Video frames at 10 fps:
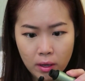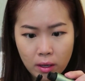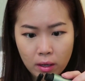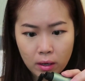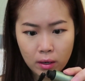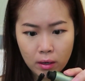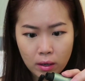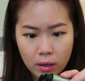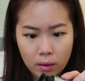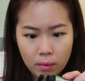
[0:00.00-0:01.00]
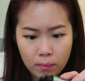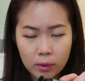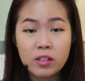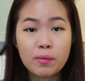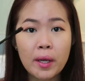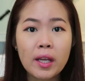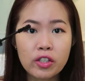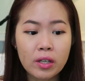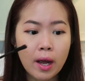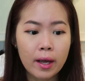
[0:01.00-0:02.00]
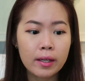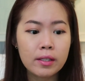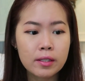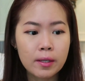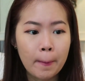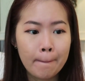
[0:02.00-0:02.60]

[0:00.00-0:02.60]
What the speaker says: and because of my Asian eyes,